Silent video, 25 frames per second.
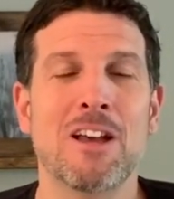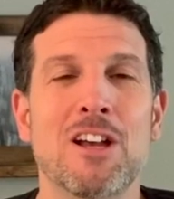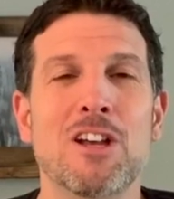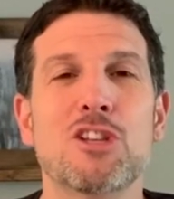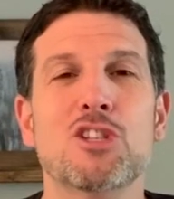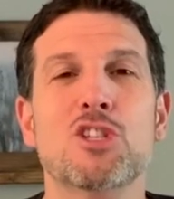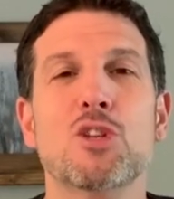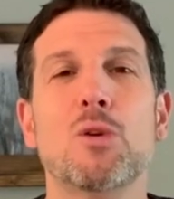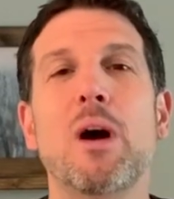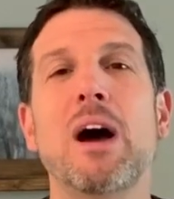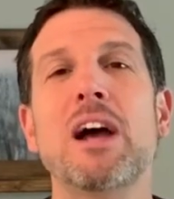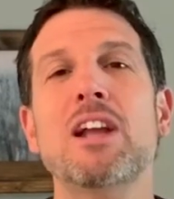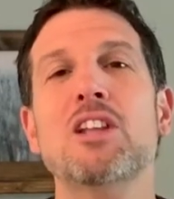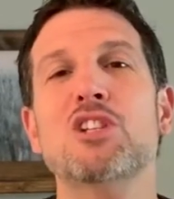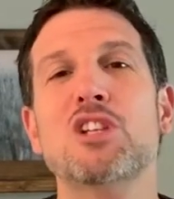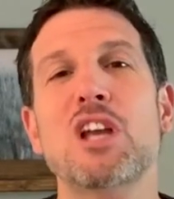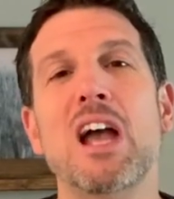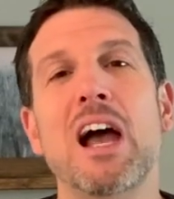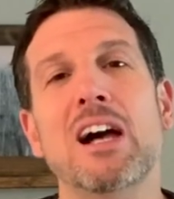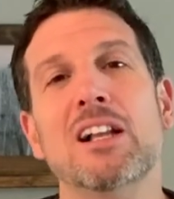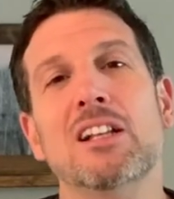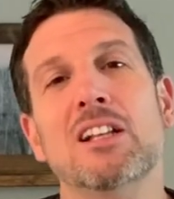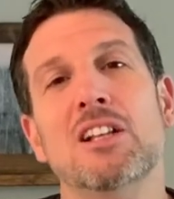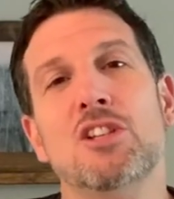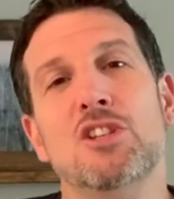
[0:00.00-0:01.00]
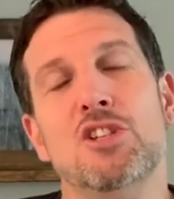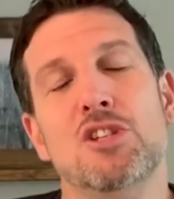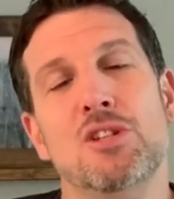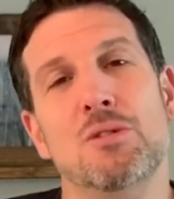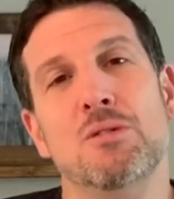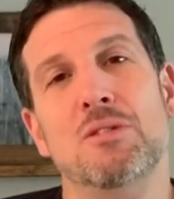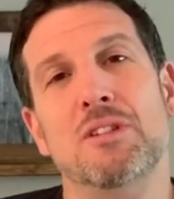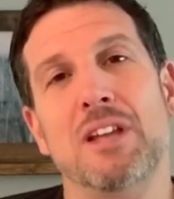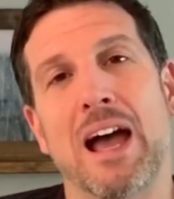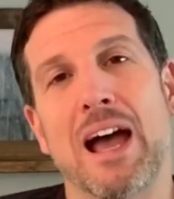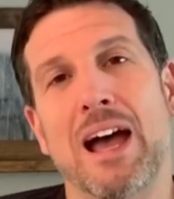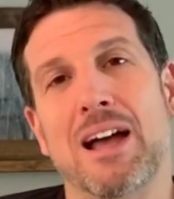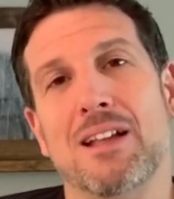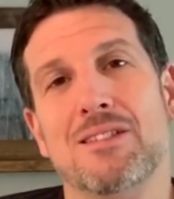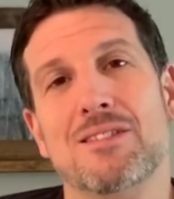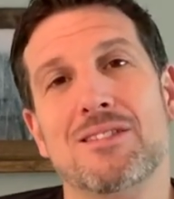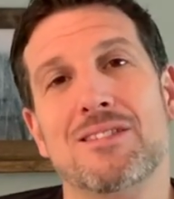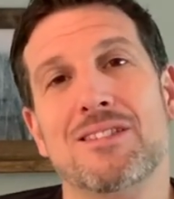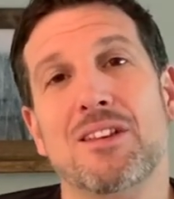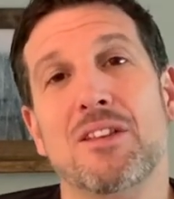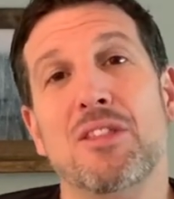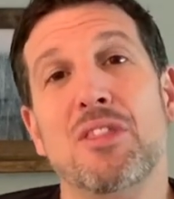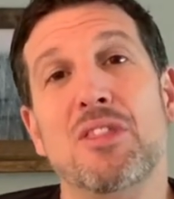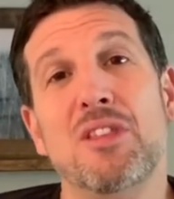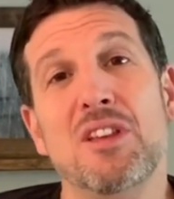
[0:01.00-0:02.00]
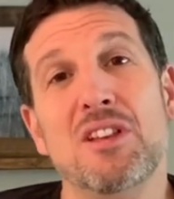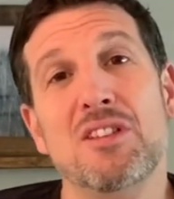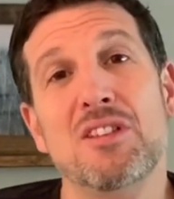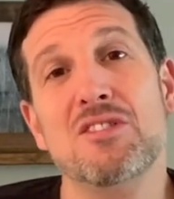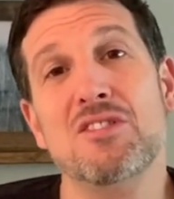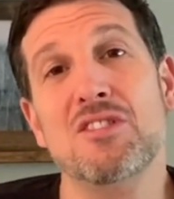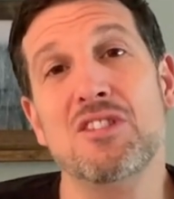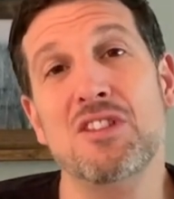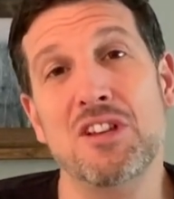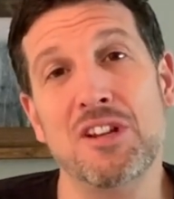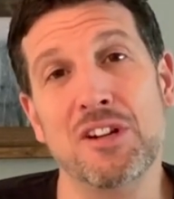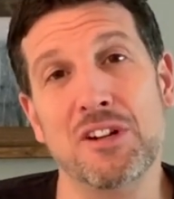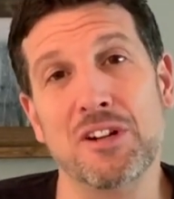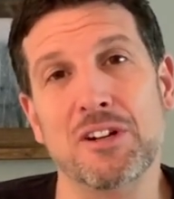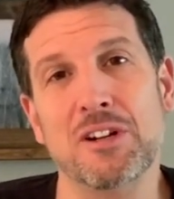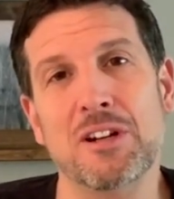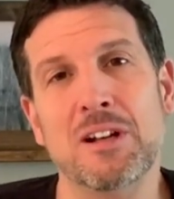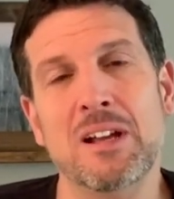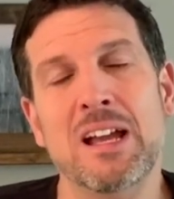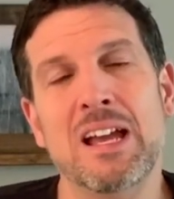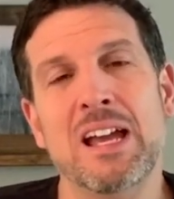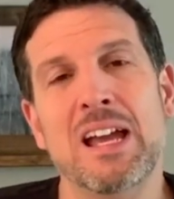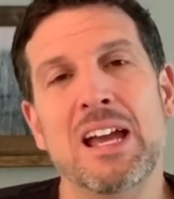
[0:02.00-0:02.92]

So I challenge you, dads, this year,